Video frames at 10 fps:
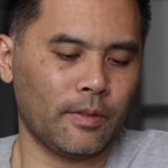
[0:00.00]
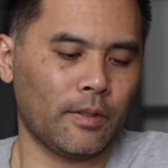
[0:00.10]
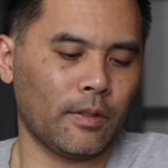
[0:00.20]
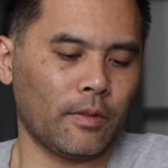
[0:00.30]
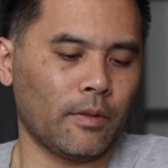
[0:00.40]

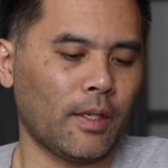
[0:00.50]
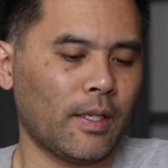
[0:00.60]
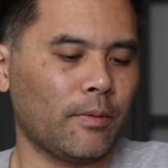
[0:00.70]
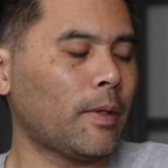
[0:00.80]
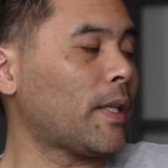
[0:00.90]
So
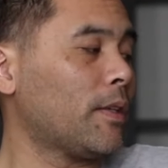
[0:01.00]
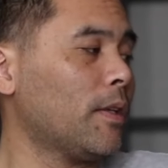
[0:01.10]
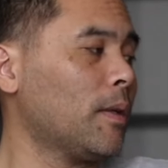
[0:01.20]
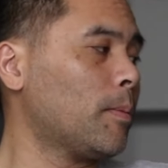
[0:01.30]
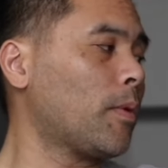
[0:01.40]
I would have to do
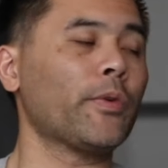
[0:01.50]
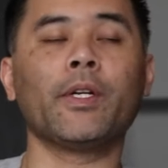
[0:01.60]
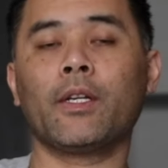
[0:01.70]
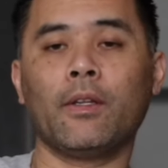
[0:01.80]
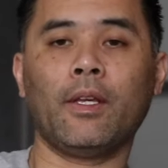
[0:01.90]
a little more
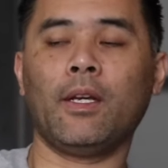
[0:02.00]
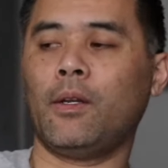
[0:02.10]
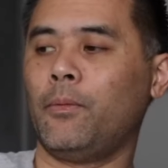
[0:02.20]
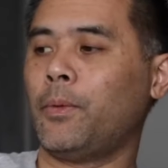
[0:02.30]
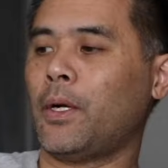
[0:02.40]
reading on
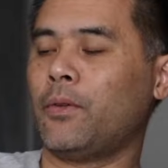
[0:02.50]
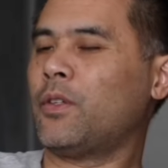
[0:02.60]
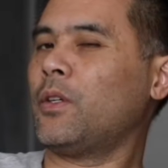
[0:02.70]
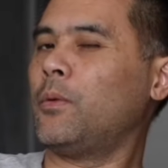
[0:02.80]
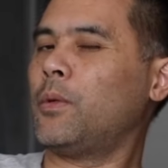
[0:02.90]
that, but I would
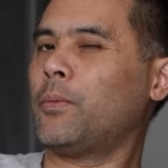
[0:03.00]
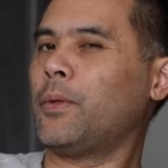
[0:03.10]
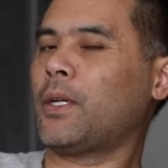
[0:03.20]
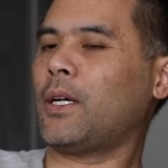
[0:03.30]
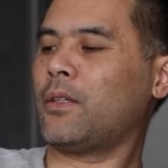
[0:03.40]
assume it would
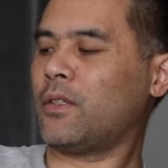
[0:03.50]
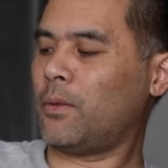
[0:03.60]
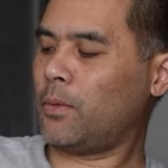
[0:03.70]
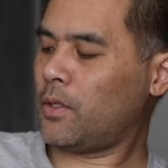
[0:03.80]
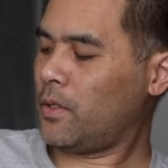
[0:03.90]
be kind of
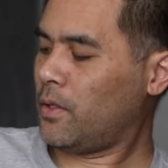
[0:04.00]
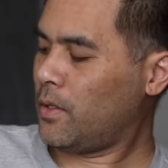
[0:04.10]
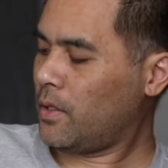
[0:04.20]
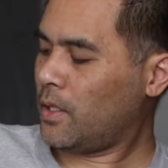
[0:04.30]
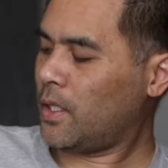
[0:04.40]
similar.
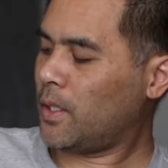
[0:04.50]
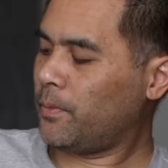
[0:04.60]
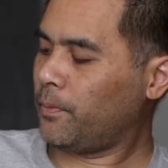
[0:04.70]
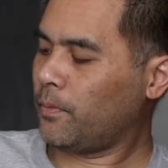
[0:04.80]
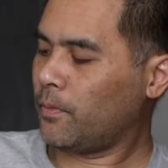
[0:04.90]

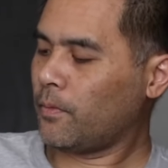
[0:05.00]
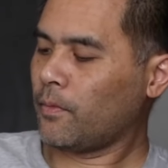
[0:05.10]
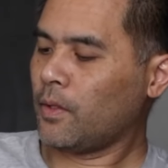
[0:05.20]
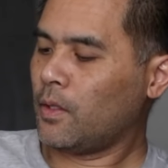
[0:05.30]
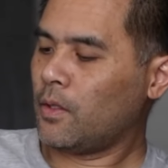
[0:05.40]

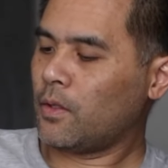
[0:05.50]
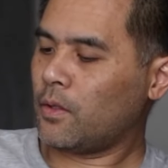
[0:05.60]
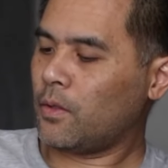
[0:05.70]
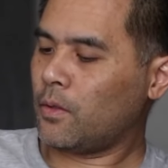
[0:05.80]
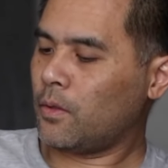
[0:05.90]

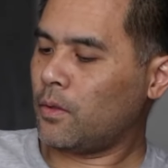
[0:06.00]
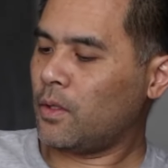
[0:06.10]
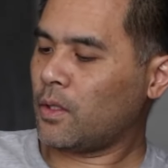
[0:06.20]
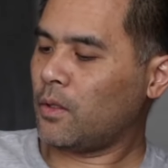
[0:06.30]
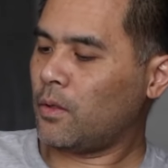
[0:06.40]
So
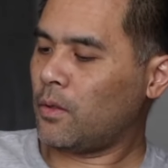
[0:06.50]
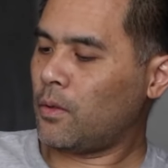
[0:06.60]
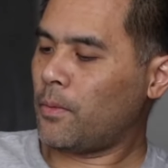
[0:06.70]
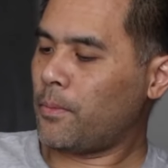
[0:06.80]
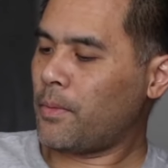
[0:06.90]

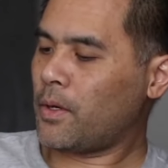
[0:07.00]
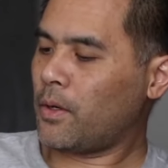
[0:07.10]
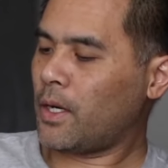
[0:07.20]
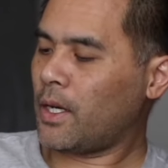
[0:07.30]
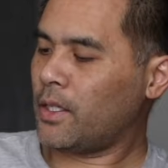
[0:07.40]
nickel
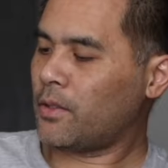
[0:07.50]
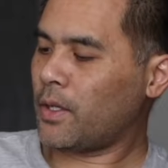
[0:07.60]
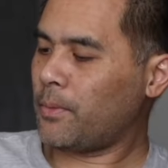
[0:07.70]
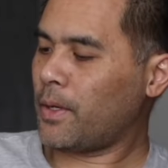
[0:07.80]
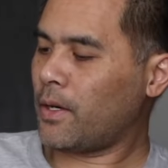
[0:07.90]
metal
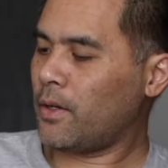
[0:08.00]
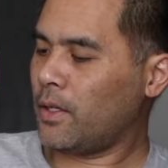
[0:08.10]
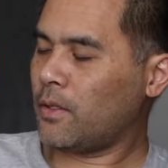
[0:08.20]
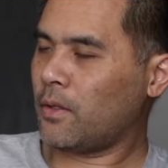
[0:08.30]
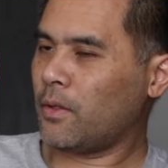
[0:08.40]
hydrate
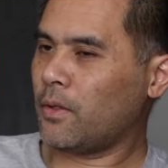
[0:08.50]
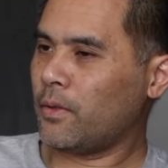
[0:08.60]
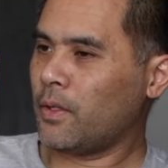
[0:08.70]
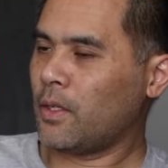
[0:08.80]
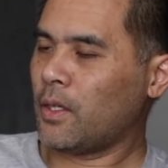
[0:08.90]
batteries,
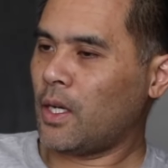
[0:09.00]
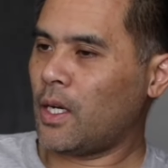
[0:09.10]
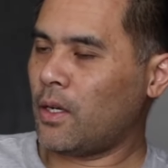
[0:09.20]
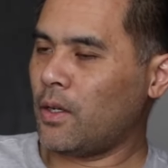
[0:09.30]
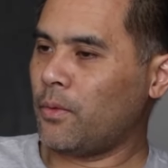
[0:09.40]

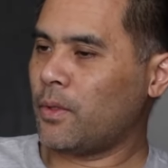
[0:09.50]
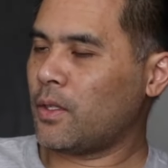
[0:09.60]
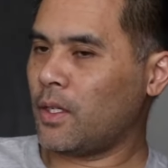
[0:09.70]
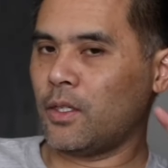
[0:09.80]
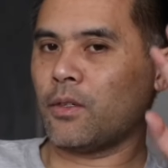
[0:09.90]
I would
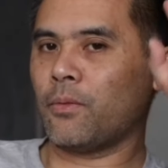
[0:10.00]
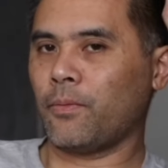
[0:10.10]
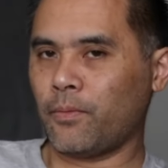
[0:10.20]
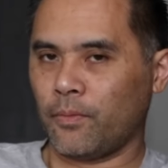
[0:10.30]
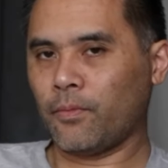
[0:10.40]
say just
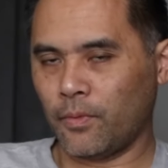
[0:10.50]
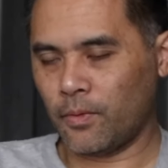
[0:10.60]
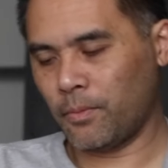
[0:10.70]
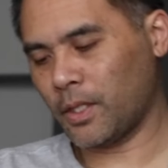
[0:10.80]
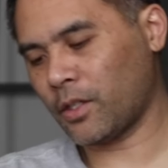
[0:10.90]

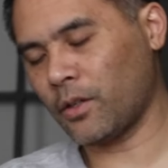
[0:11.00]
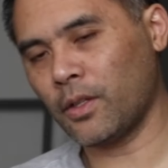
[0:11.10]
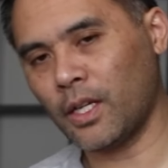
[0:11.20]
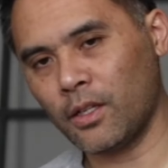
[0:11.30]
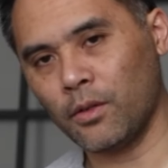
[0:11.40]
make sure
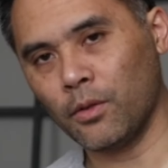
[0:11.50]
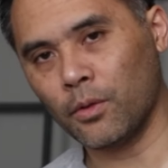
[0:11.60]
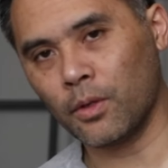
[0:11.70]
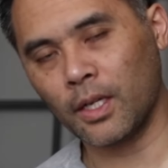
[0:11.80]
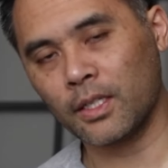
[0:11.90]
that you
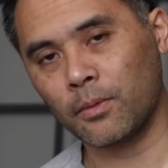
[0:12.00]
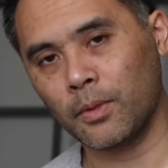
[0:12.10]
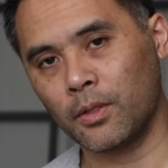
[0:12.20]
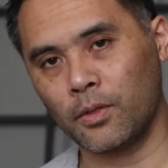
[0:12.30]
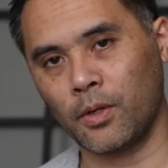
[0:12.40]
utilize them and